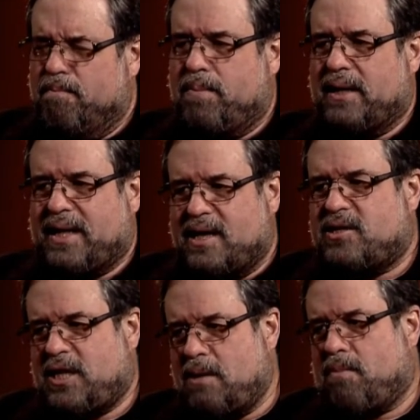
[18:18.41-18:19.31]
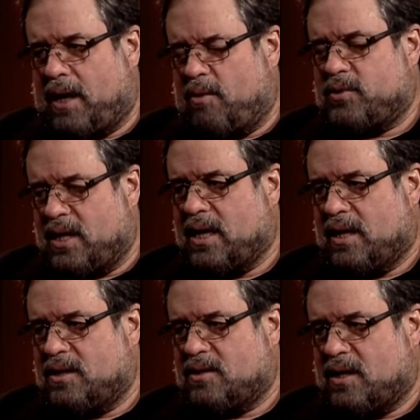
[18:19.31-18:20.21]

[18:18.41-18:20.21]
but that seed money was his,